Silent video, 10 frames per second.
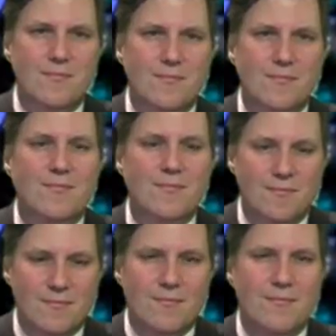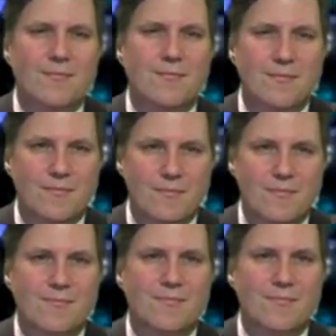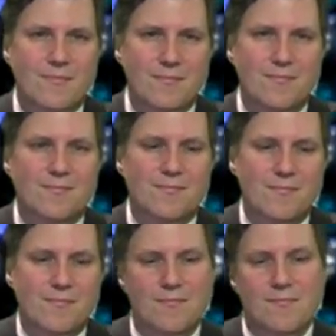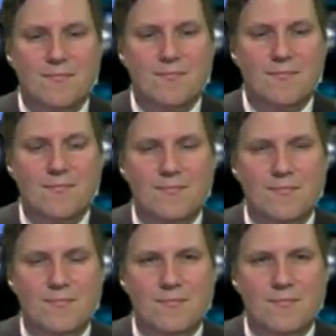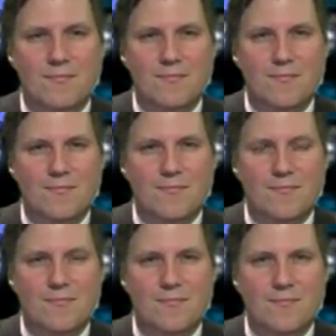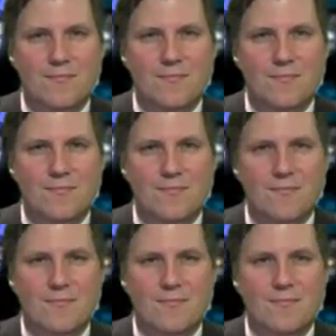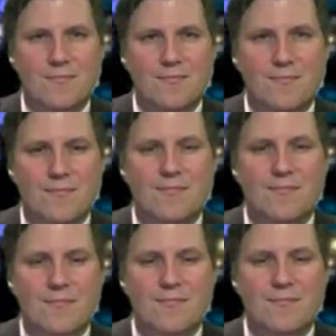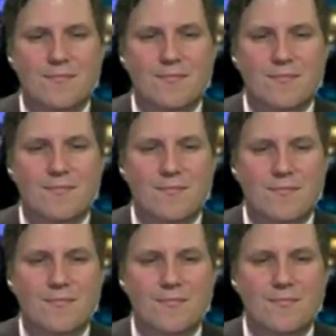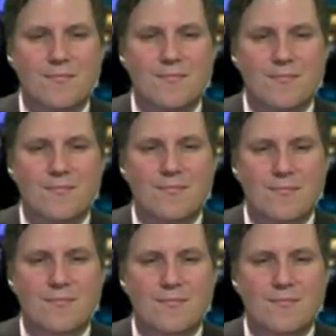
No words are spoken by the person on screen.